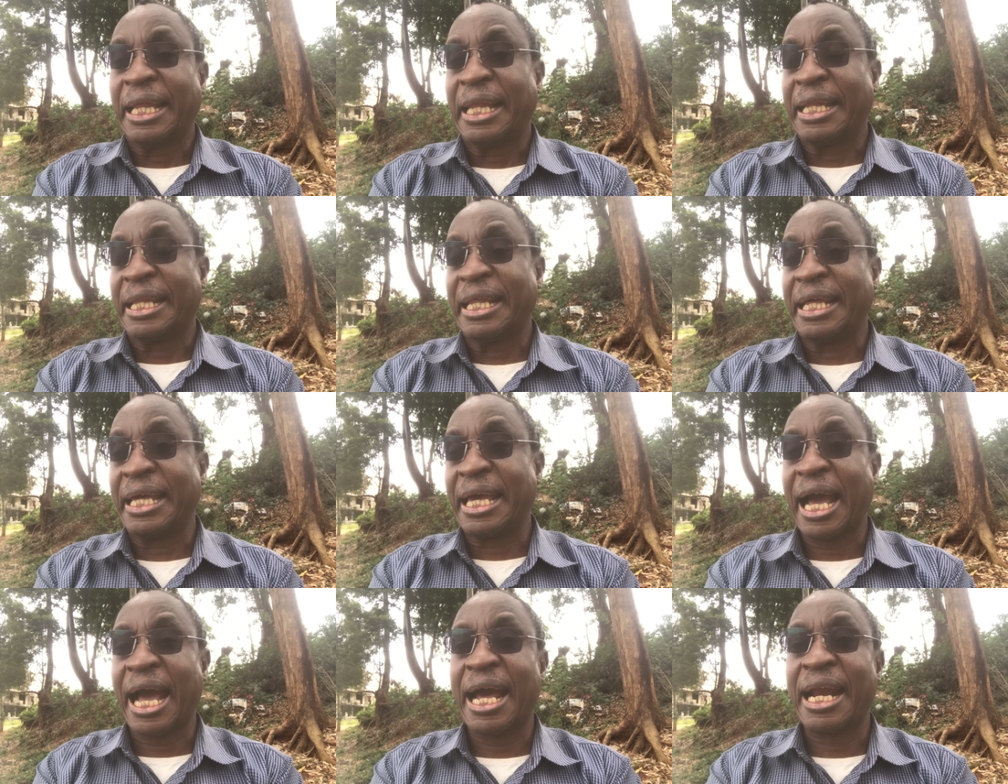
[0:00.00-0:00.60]

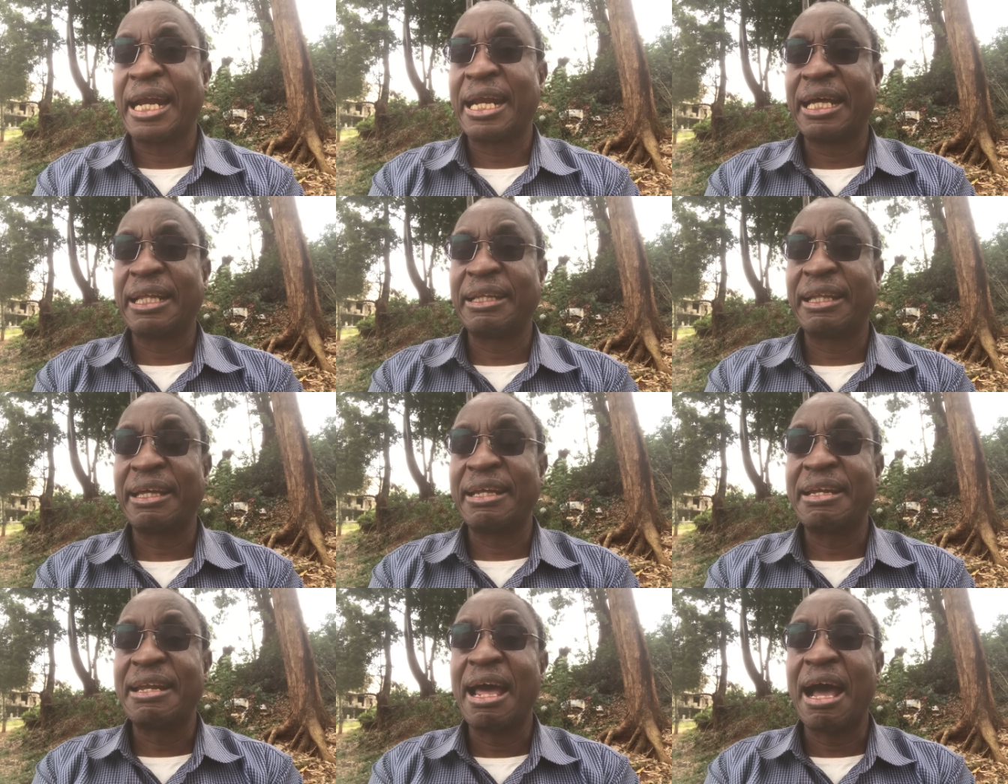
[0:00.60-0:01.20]
They and
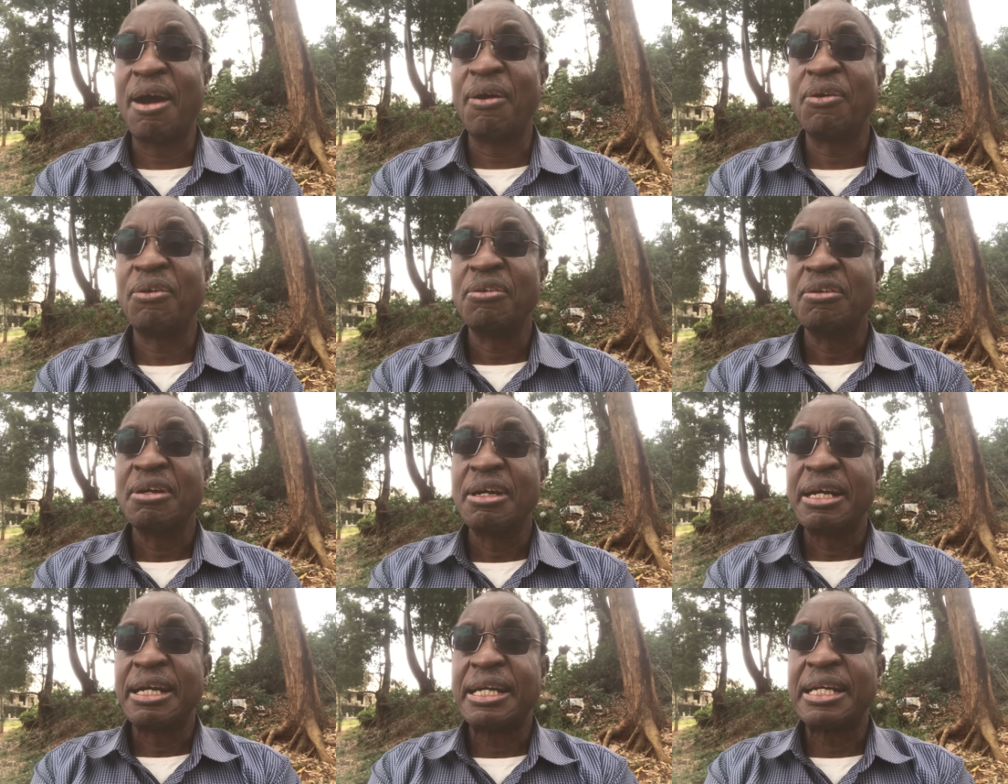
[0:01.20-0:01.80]
they now
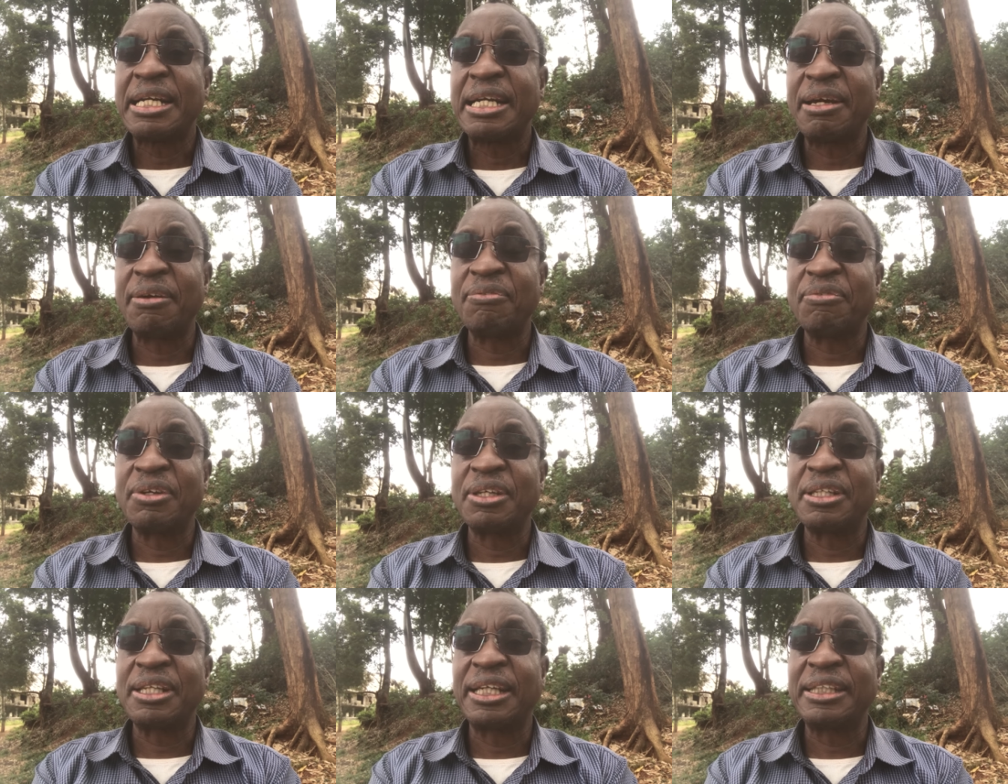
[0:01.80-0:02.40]
they,
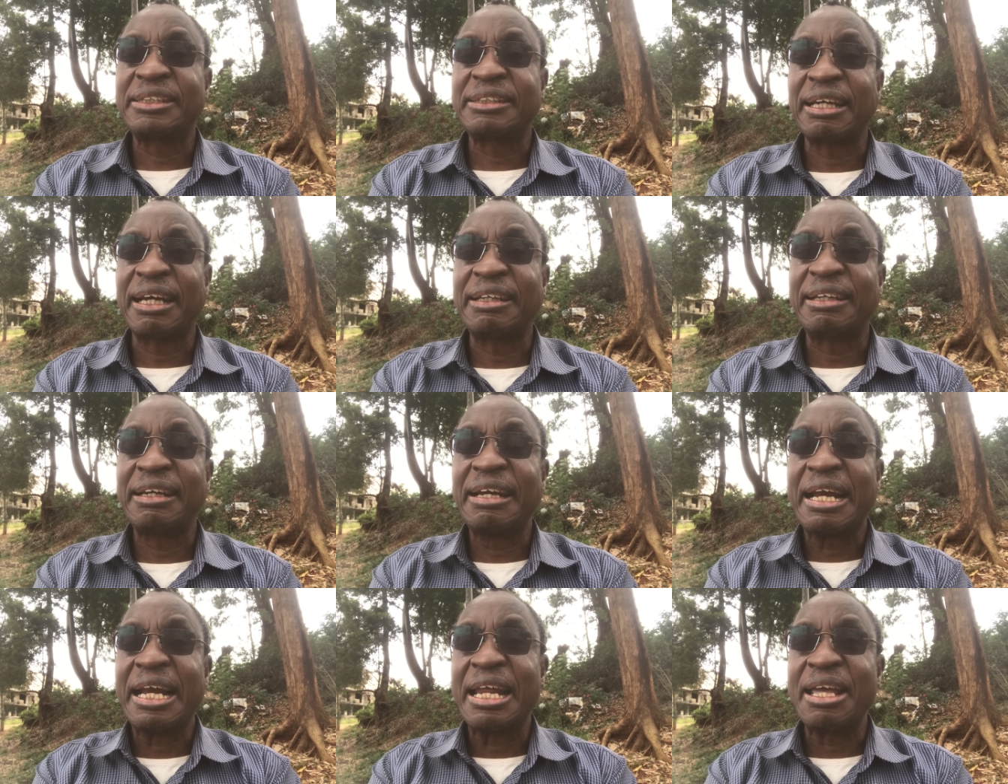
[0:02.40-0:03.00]
they
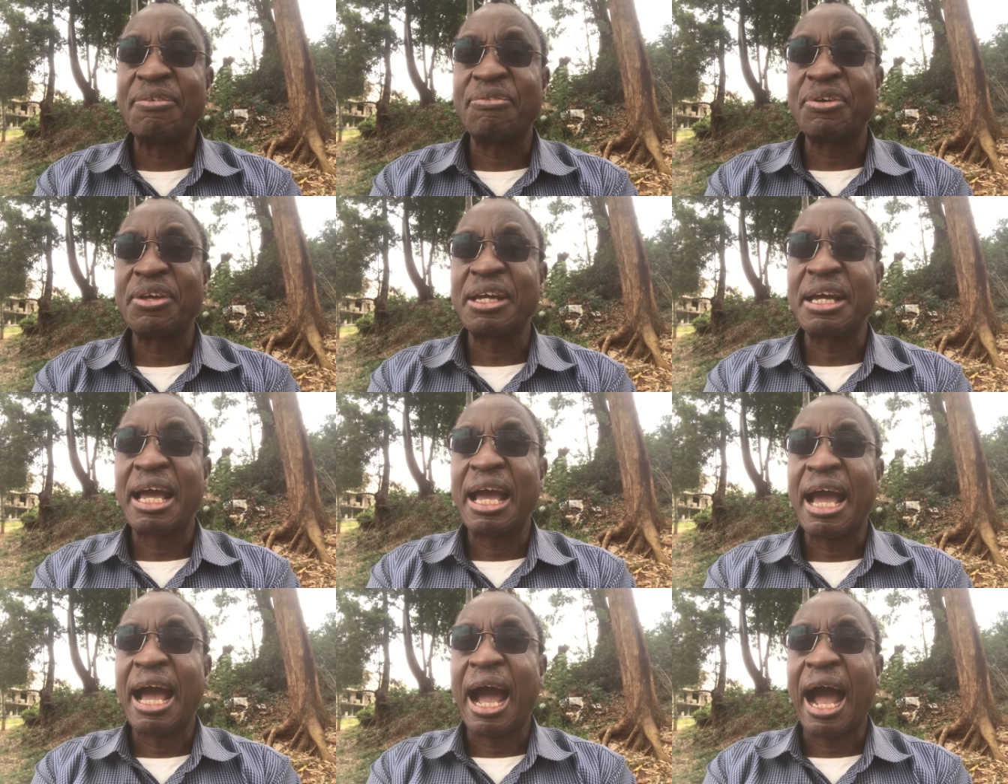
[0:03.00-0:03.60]
started living
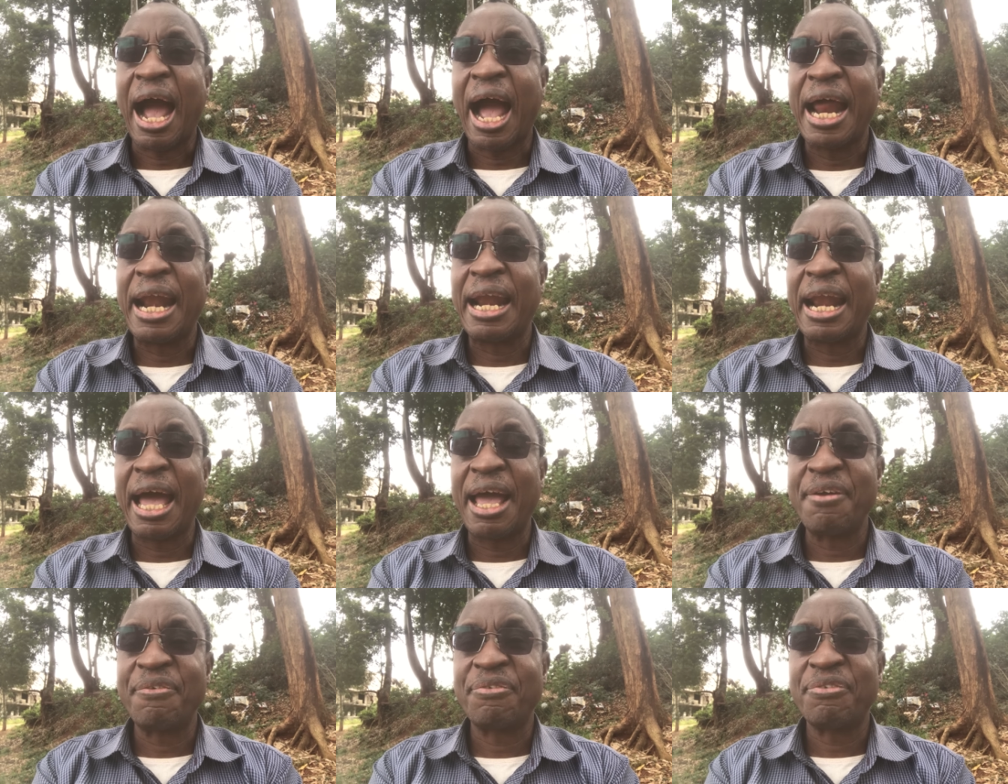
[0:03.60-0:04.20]
a
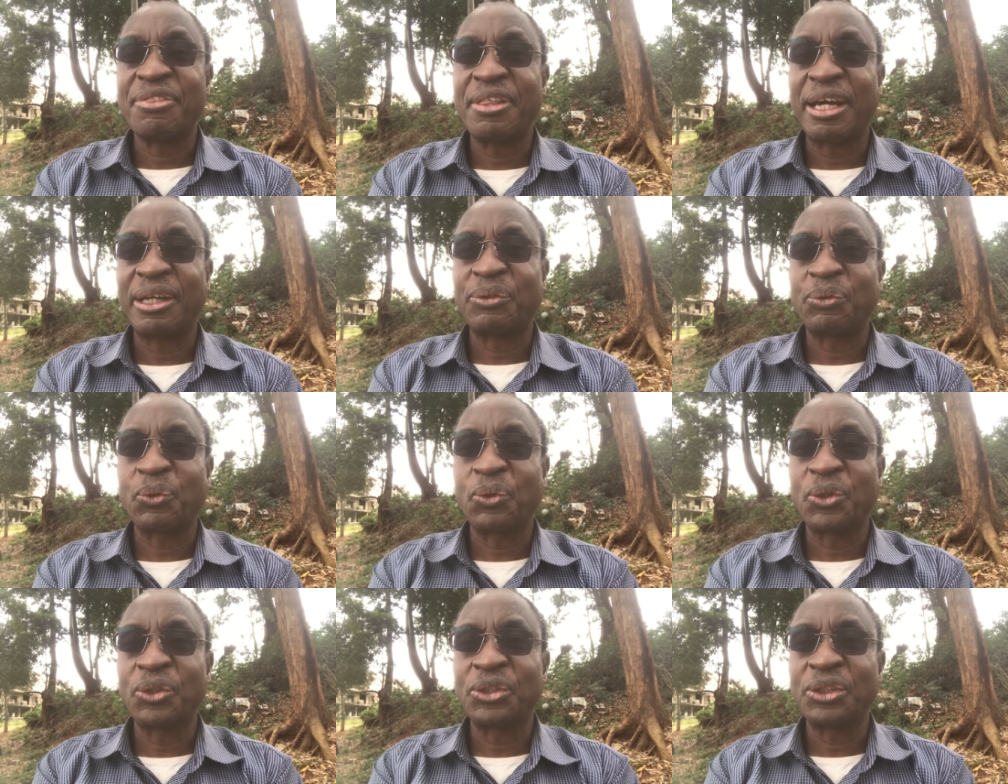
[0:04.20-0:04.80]
life that
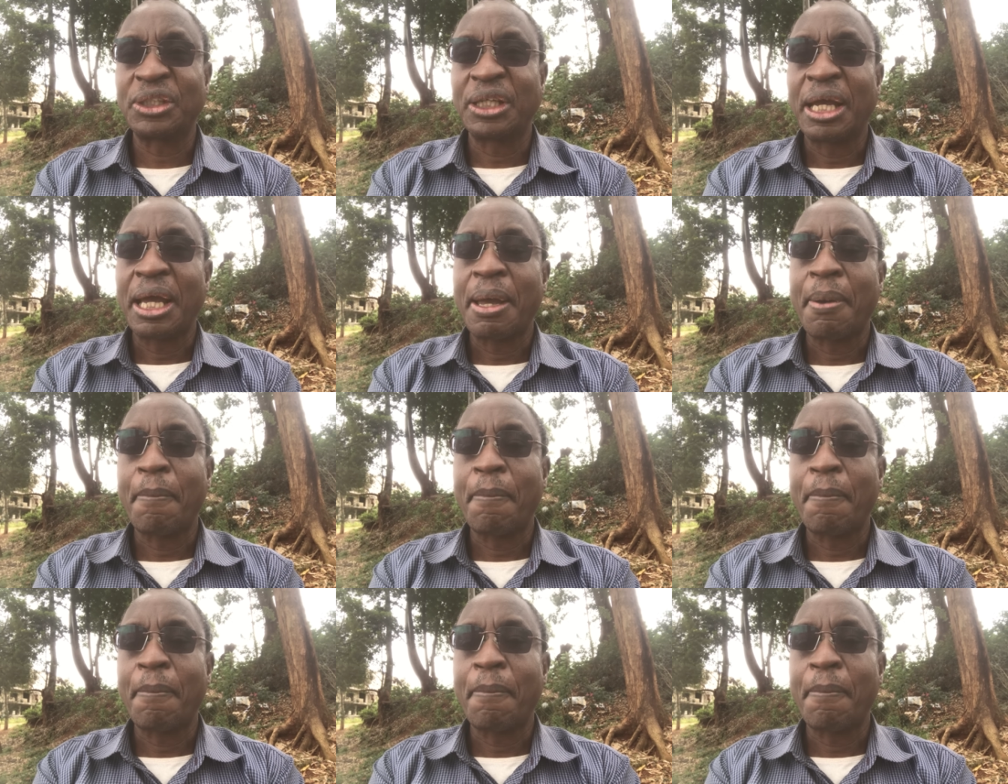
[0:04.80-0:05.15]
was